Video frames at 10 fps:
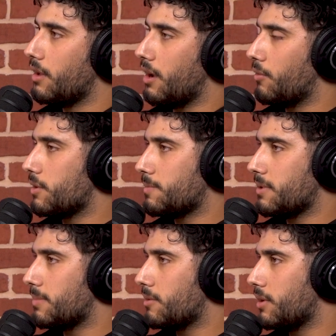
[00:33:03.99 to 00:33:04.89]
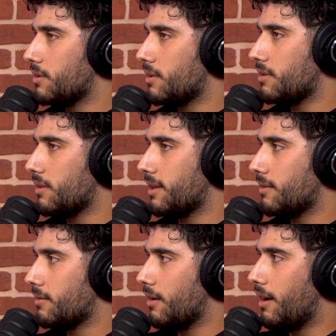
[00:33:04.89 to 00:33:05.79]
I've always been a big one that, like,
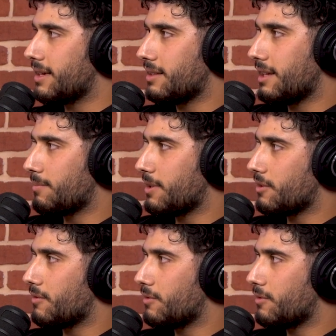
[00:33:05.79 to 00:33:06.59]
isolates myself